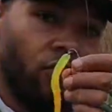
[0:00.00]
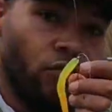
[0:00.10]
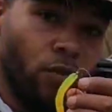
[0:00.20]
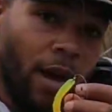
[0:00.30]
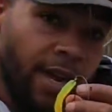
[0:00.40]

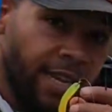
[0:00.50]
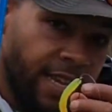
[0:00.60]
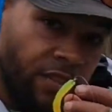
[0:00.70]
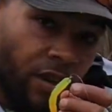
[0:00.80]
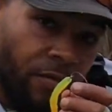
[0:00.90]
2/0
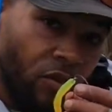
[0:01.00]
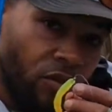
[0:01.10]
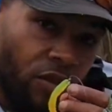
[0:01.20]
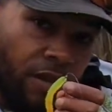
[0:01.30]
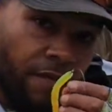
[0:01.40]

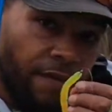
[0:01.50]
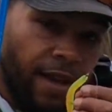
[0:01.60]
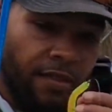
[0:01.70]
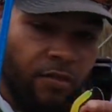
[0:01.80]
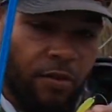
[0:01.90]
EWG
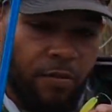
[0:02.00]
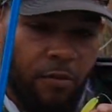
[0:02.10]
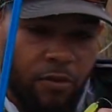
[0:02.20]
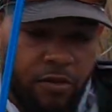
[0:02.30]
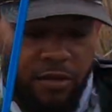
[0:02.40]
fast grip hook.